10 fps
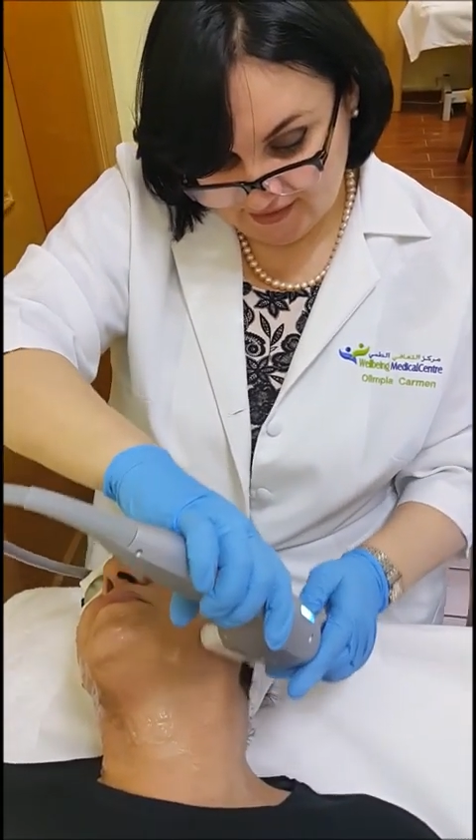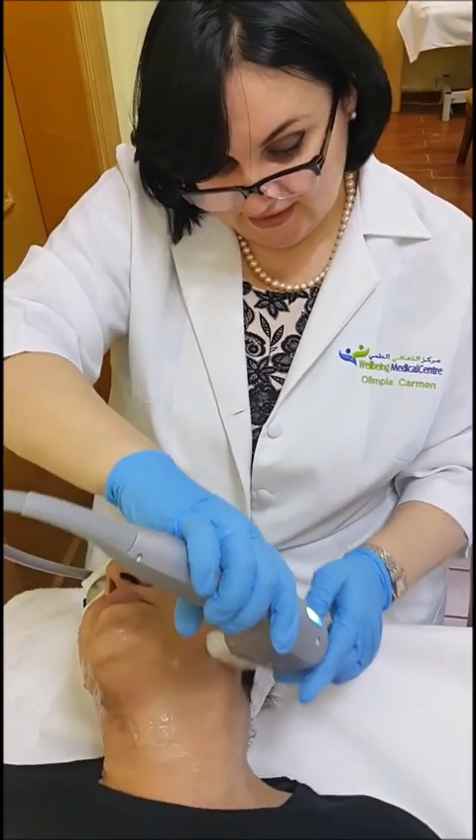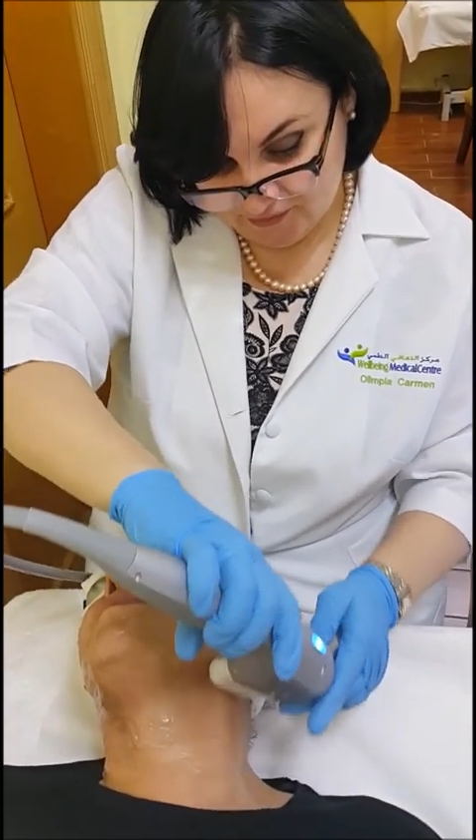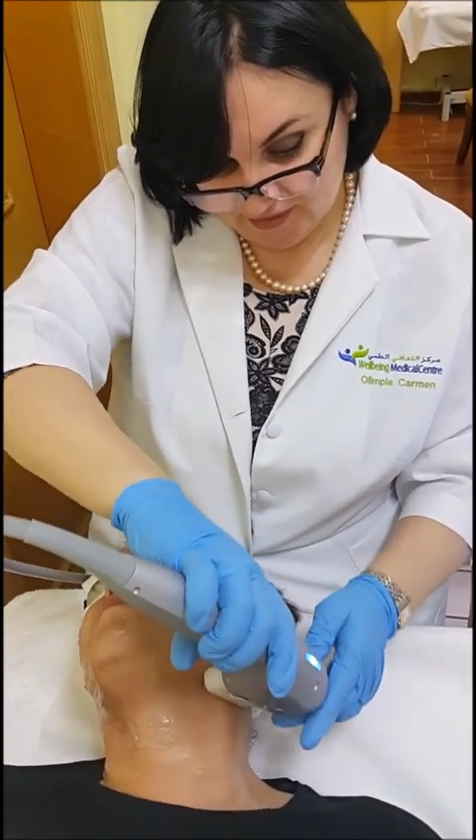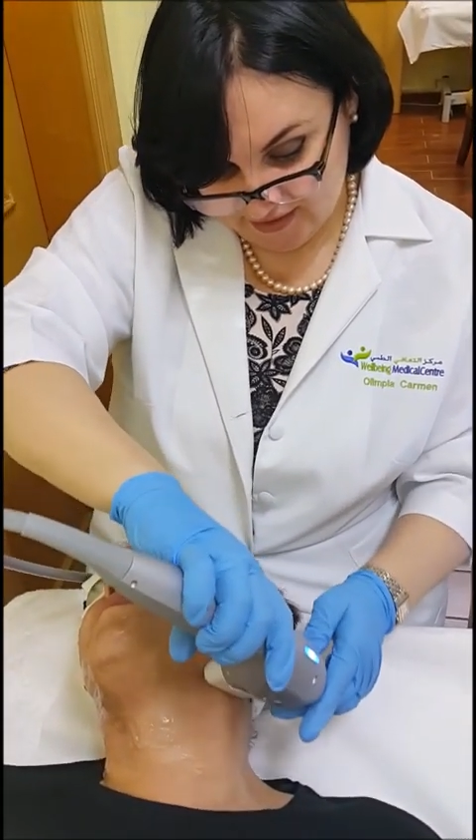
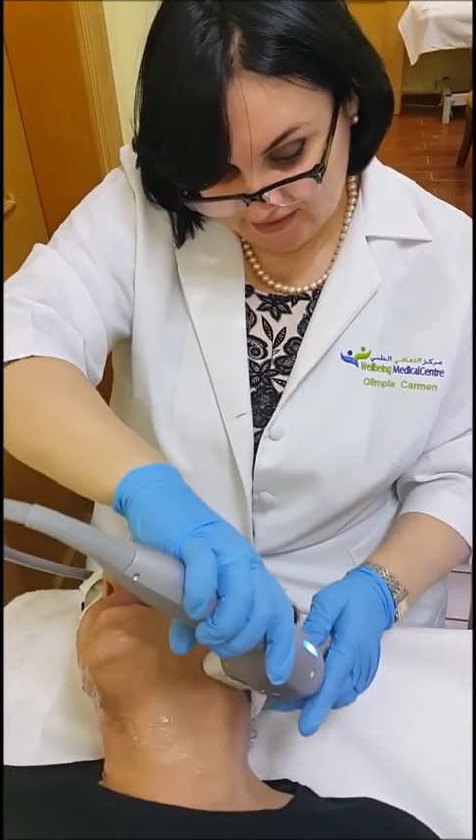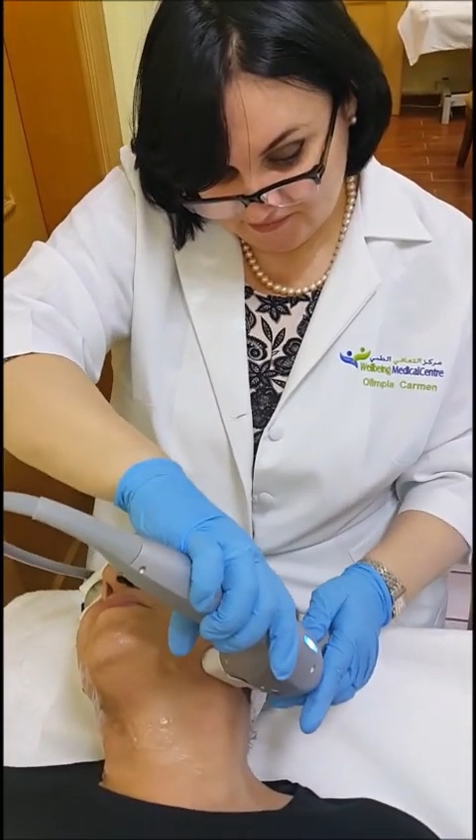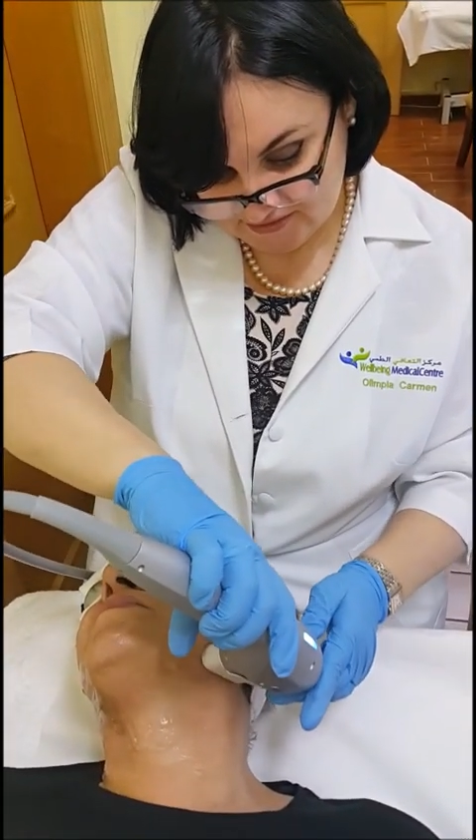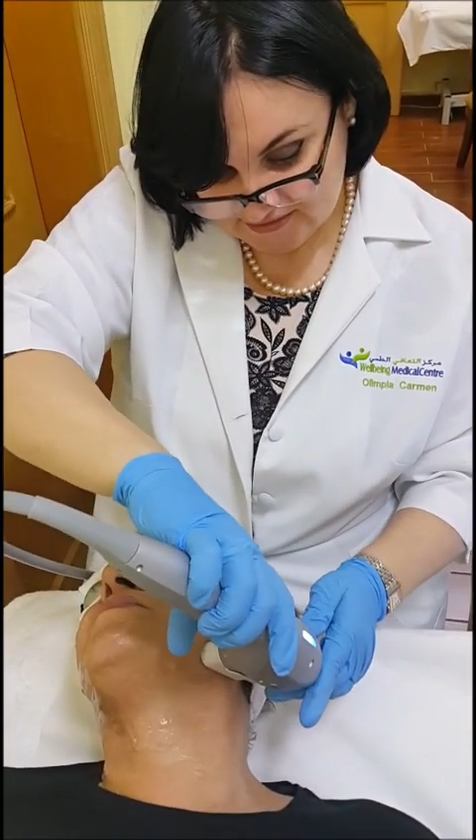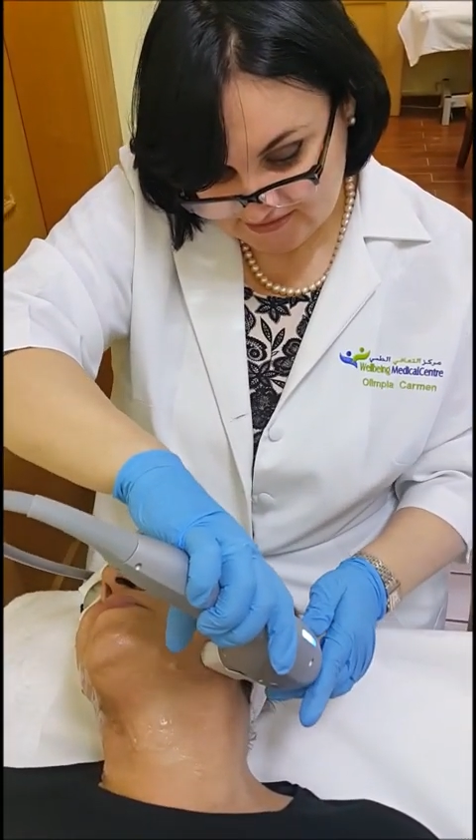Our
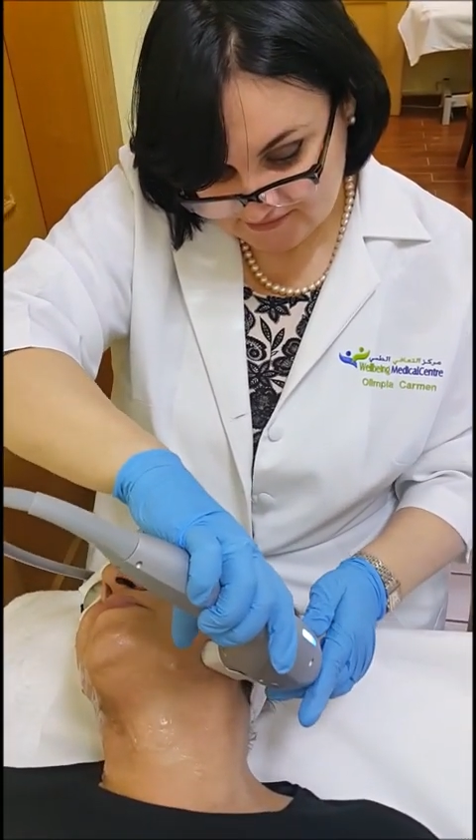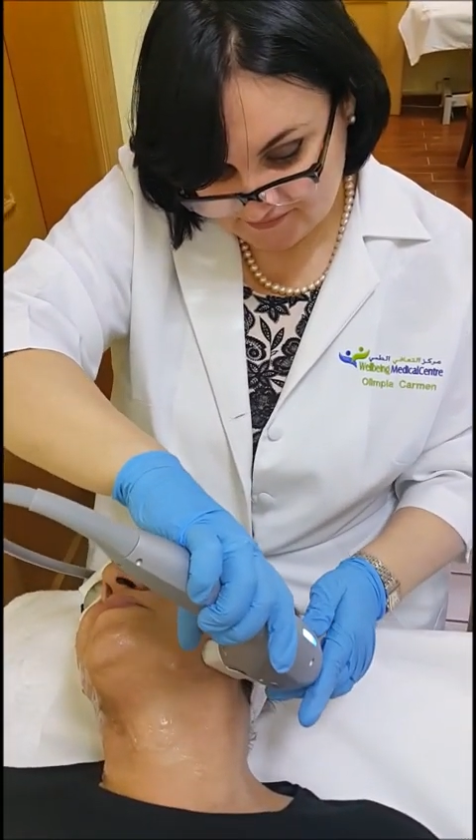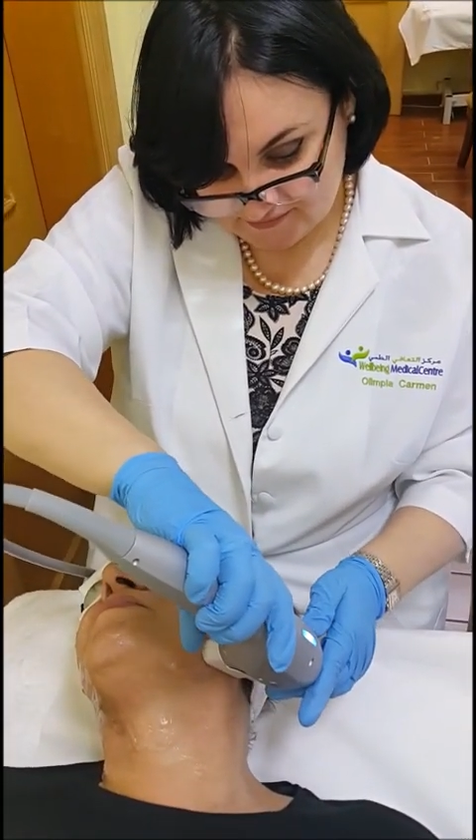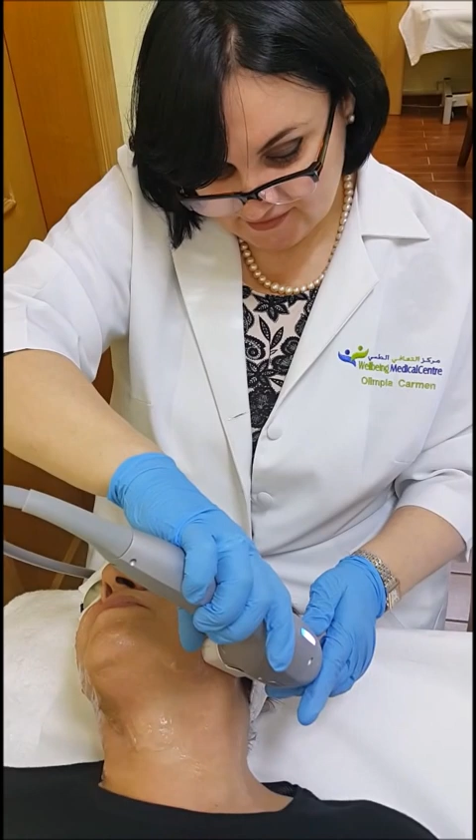aim is